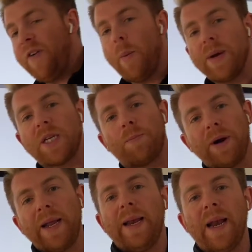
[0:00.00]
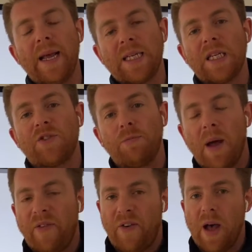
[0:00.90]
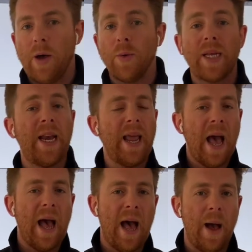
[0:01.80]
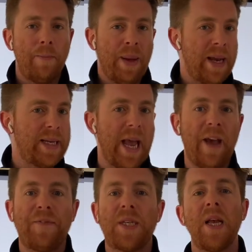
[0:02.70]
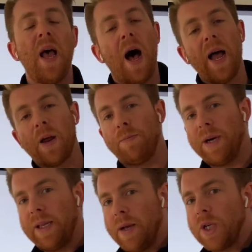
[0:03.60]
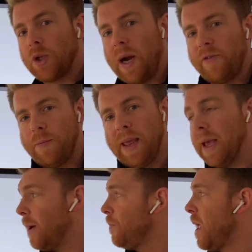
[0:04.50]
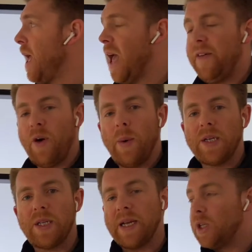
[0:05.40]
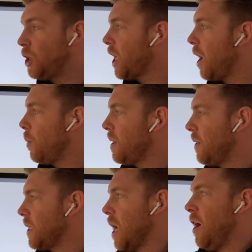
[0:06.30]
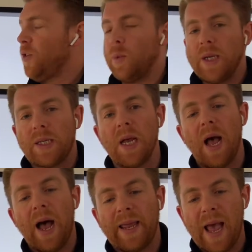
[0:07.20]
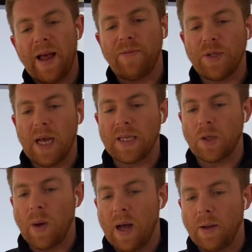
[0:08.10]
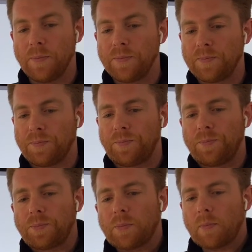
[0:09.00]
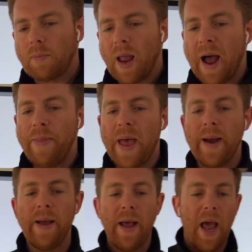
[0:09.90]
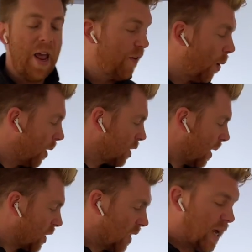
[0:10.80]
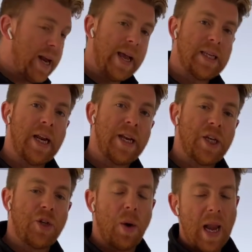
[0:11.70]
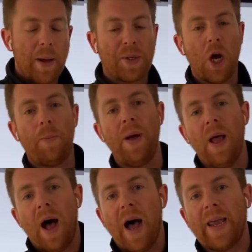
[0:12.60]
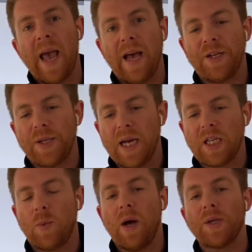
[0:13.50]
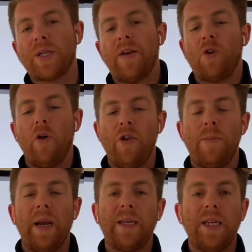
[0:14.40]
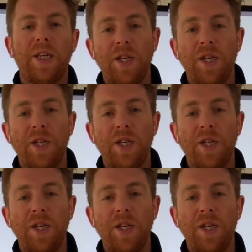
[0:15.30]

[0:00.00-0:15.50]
want to bring in lessons from my files, any PDFs, I can bring those straight from here. If I want to then share it with others afterwards, I can do that as well. And then if I want to actually connect an additional laptop, I can do that as well. So they've got the ability to